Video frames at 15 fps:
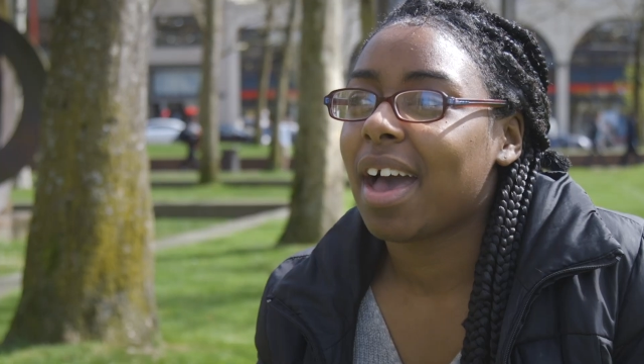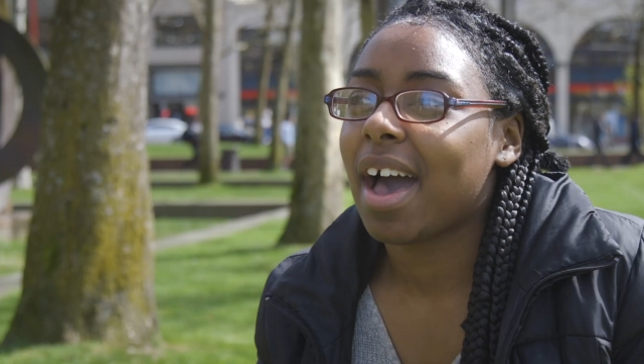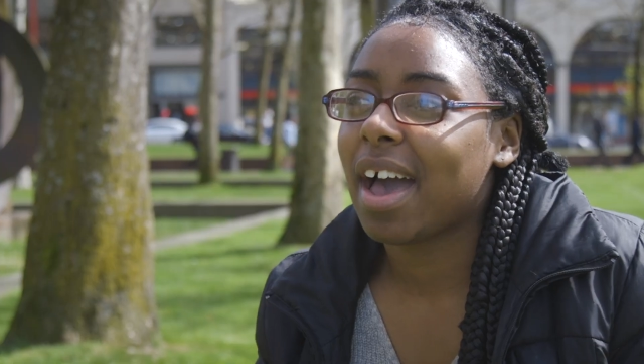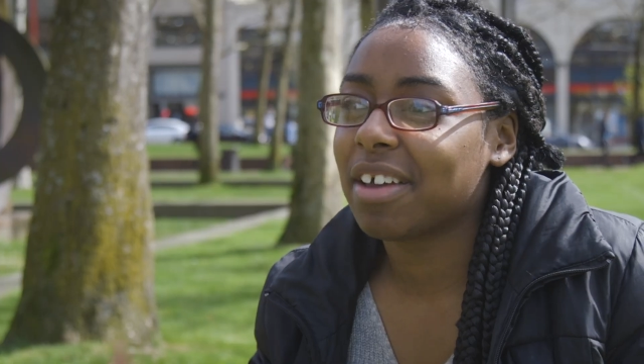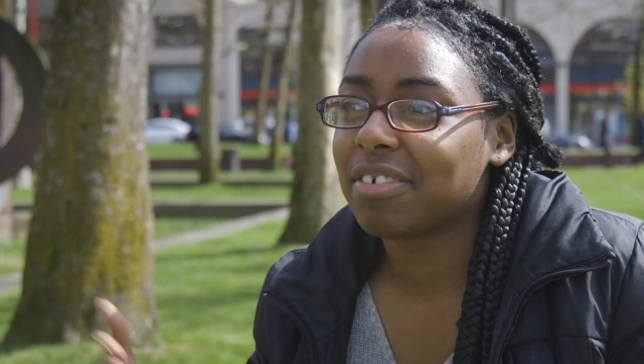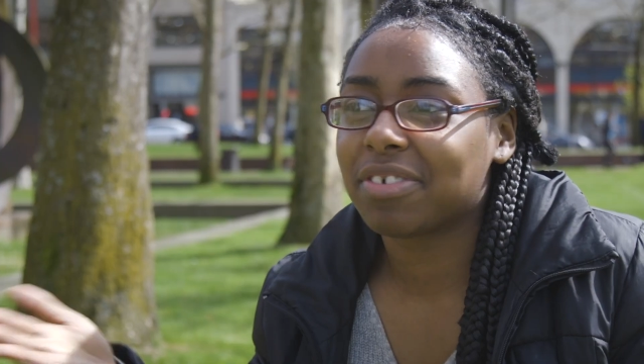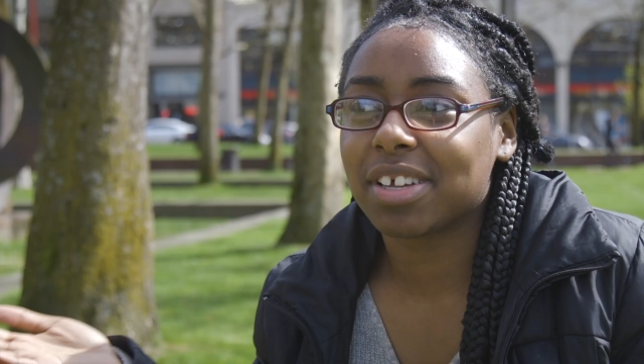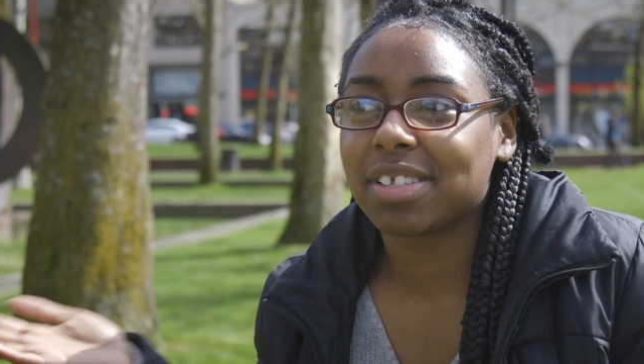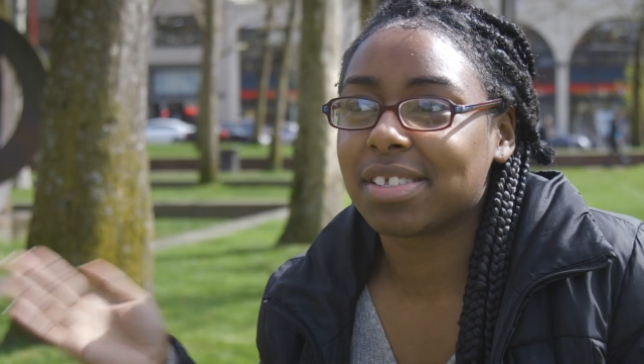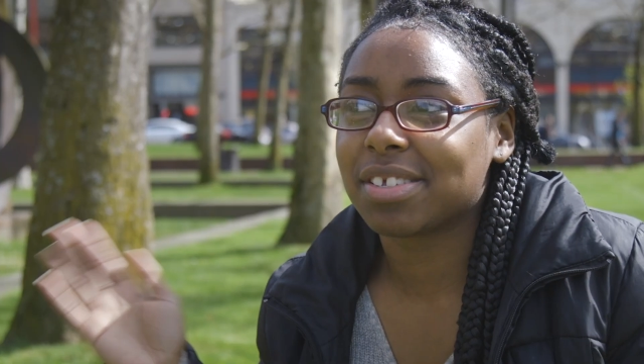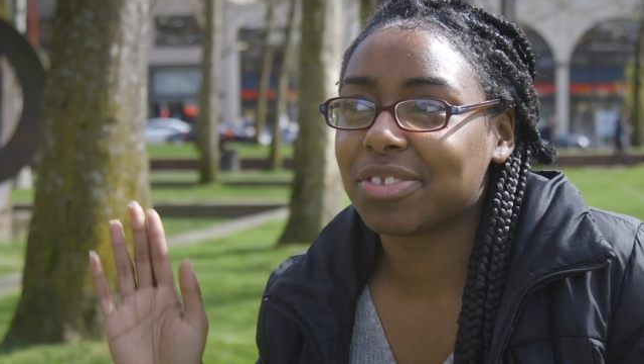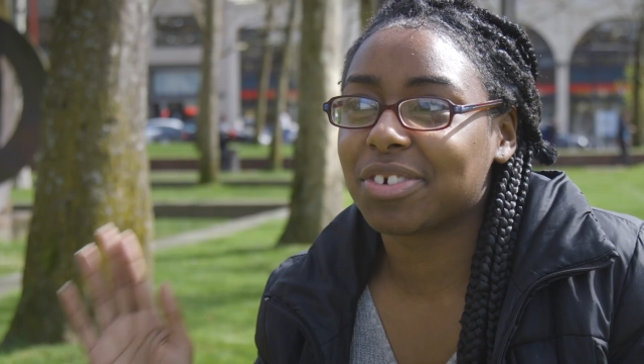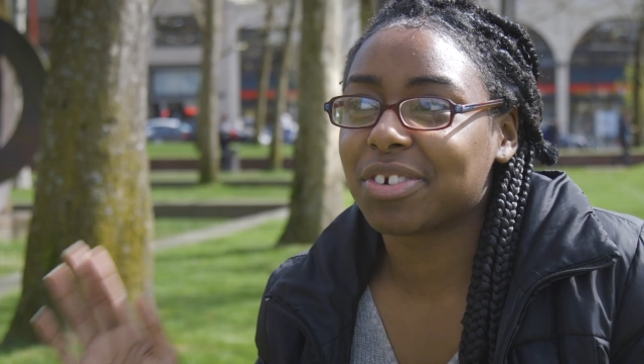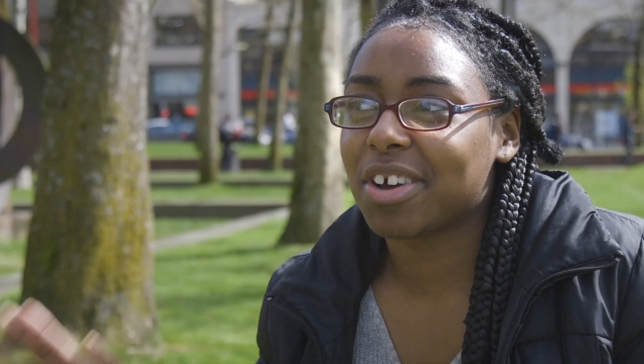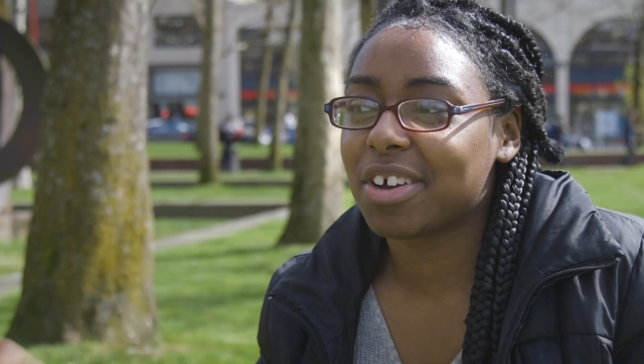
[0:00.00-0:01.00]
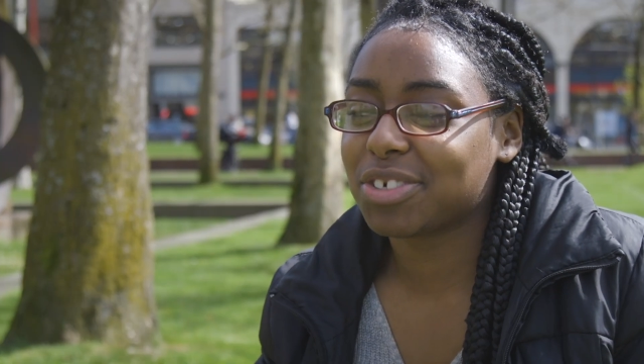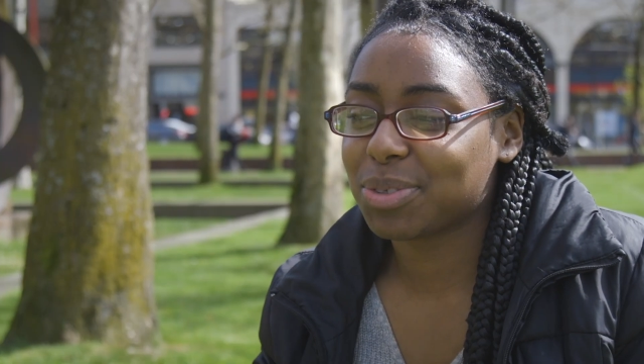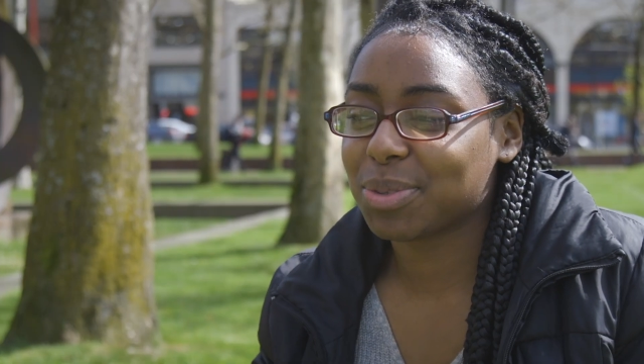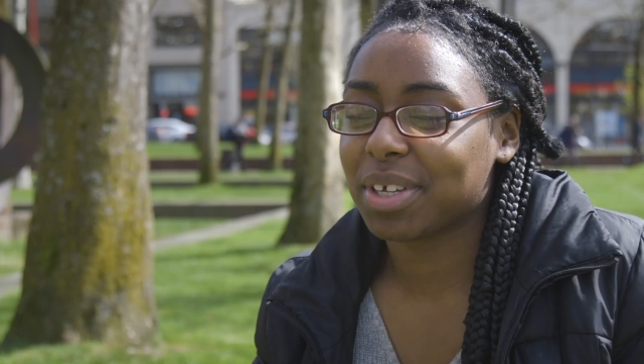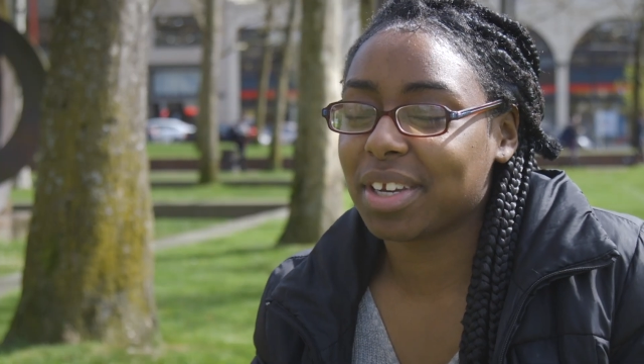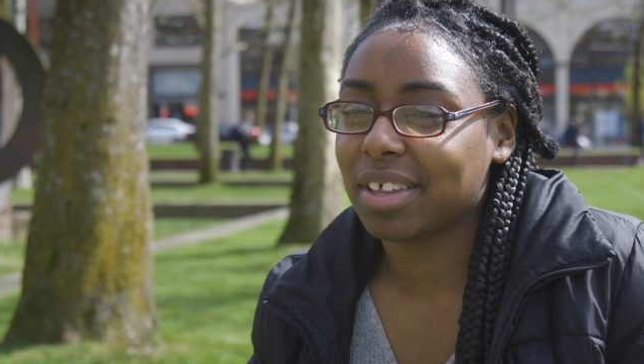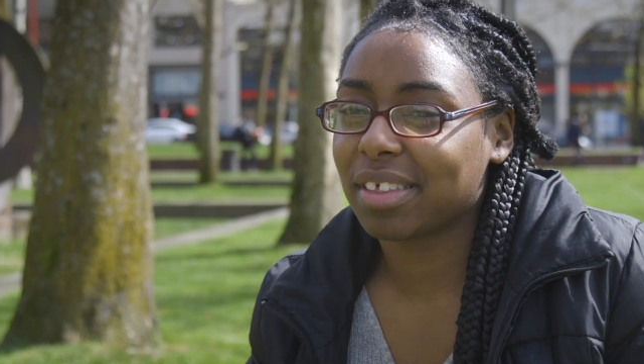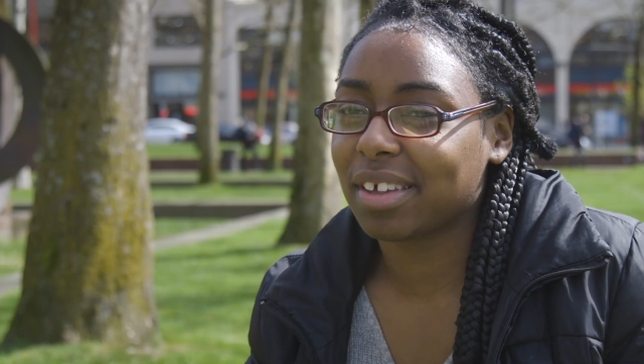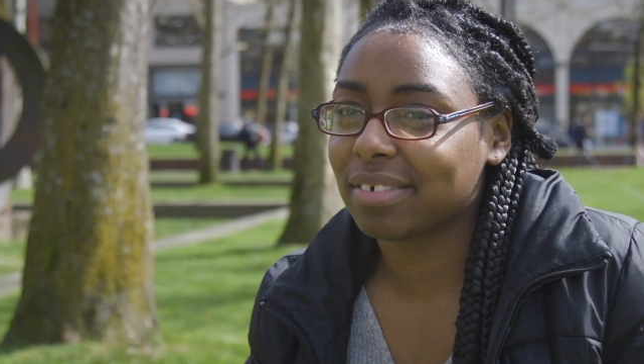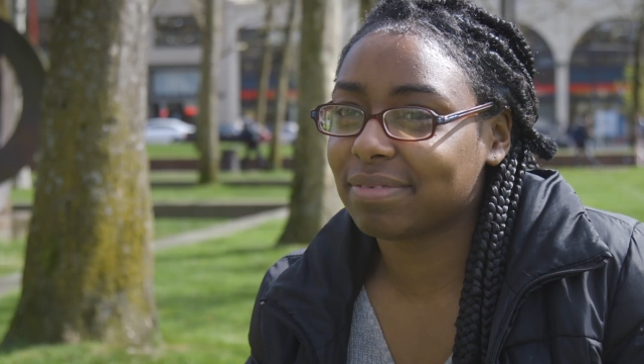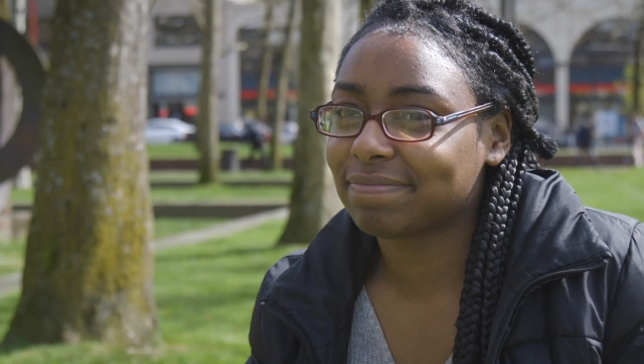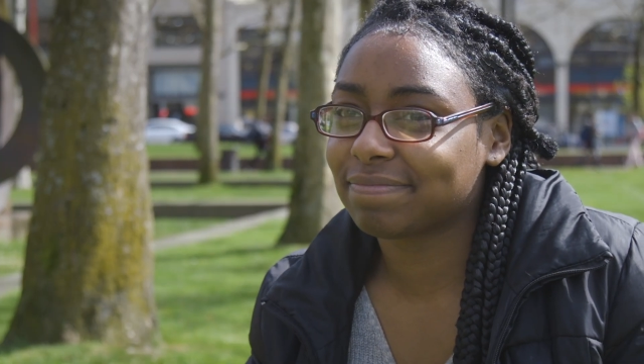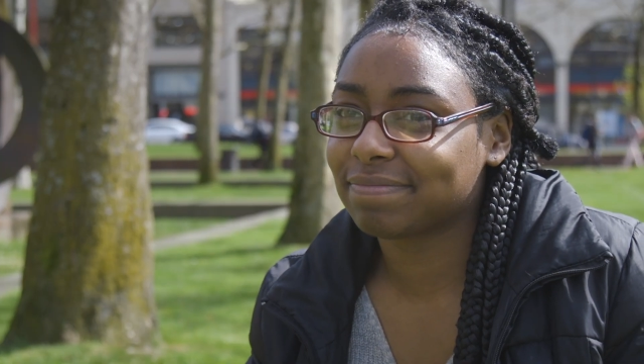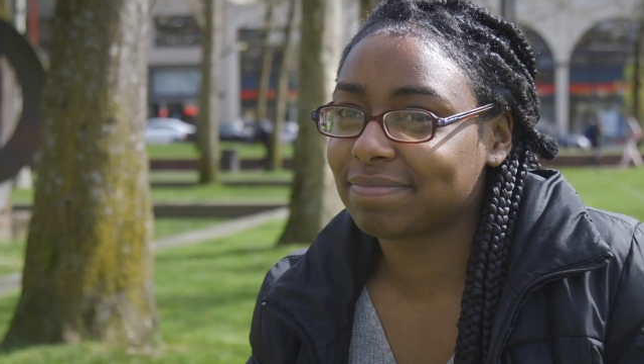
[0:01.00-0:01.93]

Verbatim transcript: I have friends and they're not doing anything.